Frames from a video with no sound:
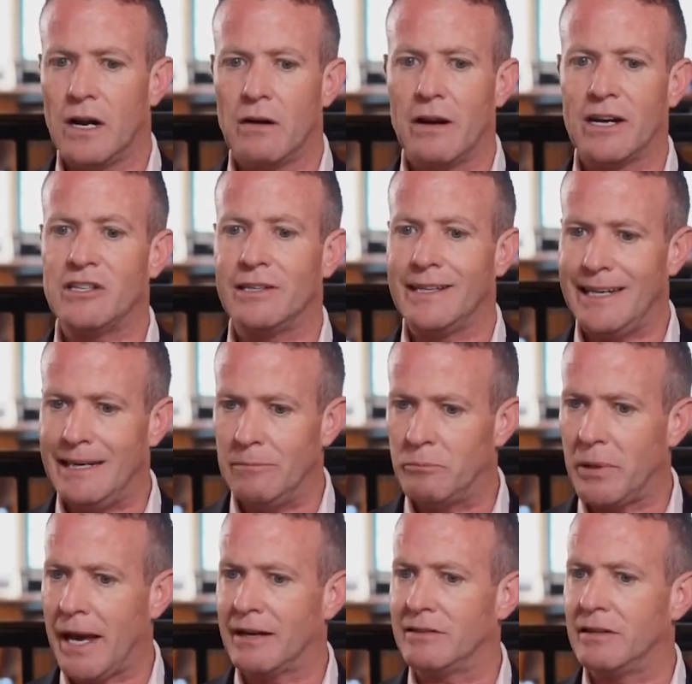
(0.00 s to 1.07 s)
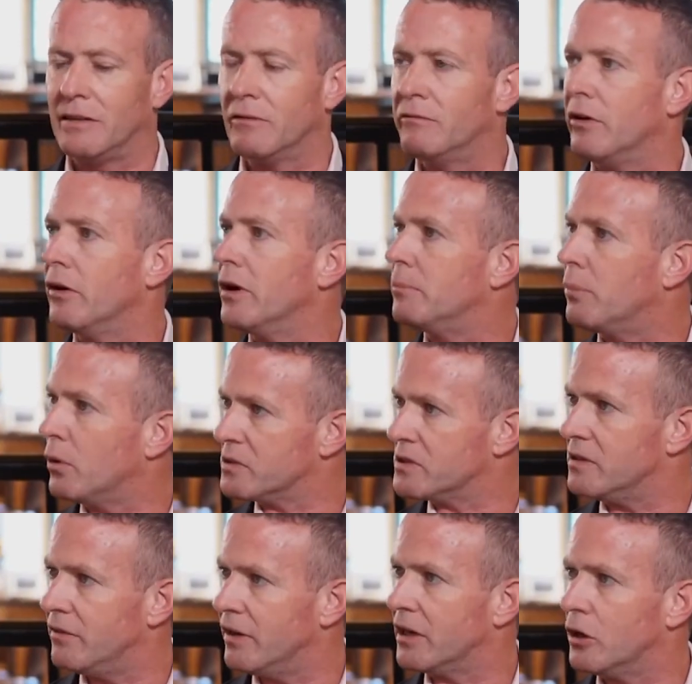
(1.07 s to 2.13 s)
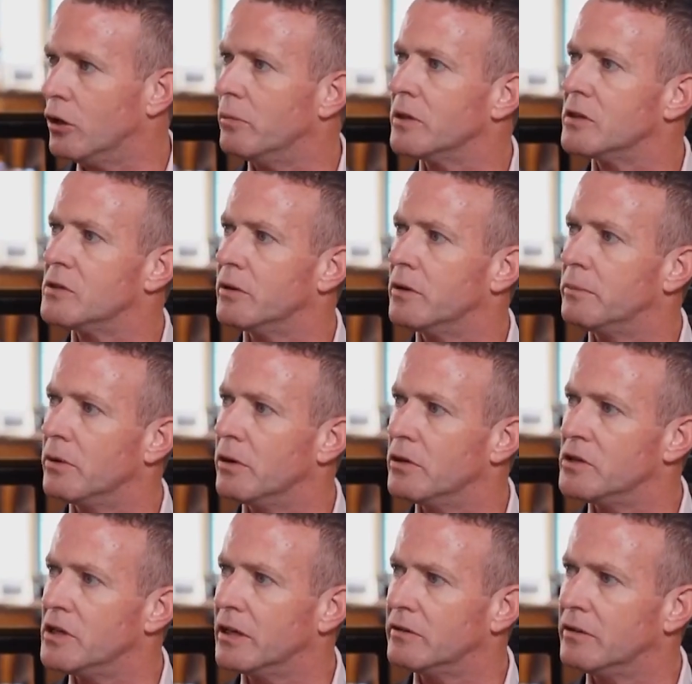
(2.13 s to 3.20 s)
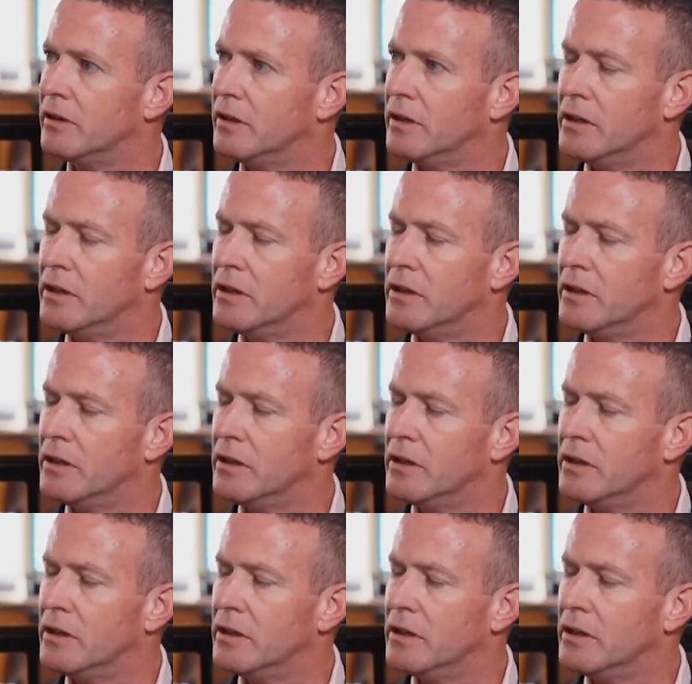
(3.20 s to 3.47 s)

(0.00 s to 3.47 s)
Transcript: are actually impacting very positive economics on the project.